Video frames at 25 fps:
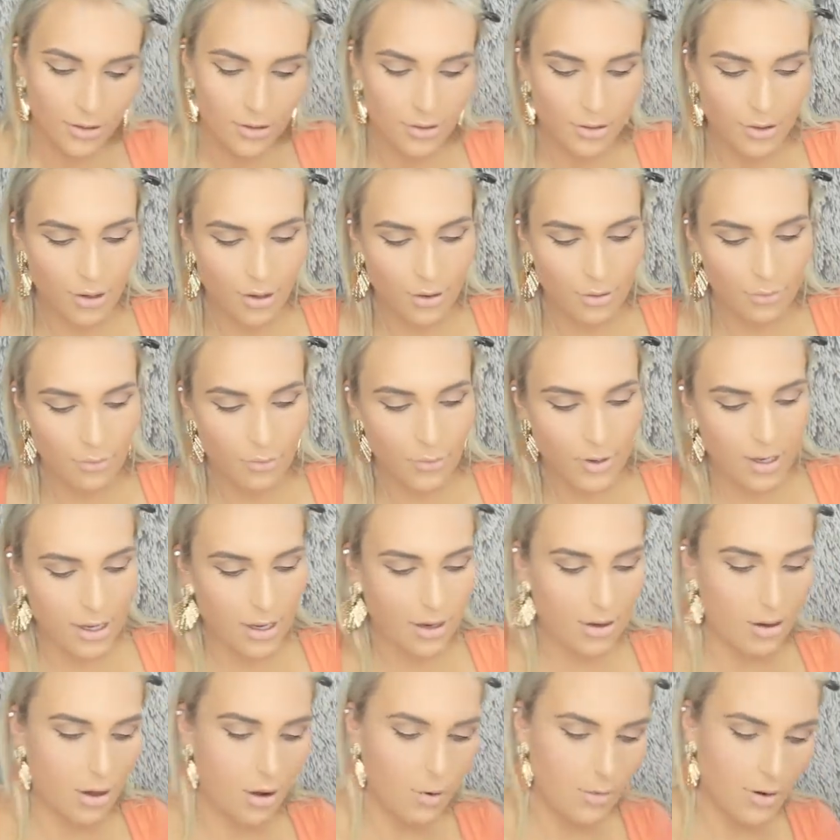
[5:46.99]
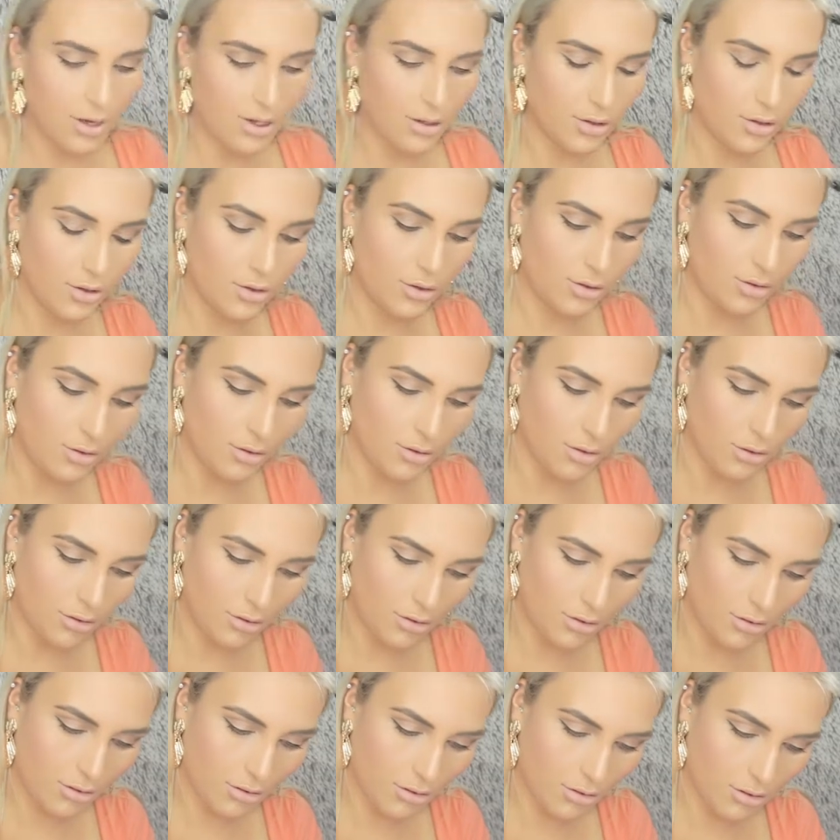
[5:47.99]
So we are going
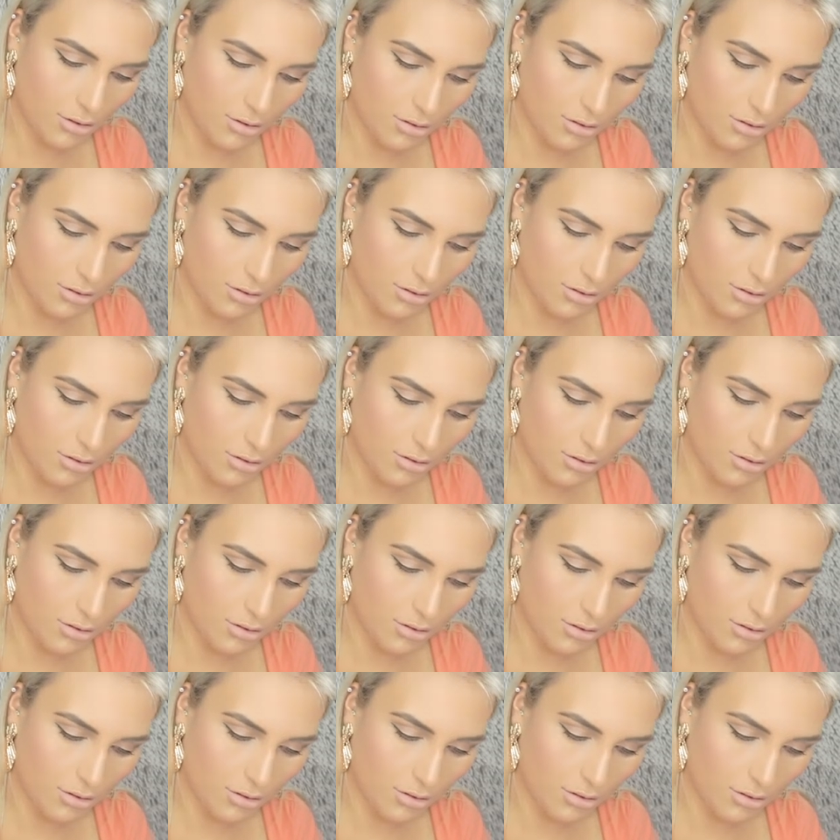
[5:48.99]
to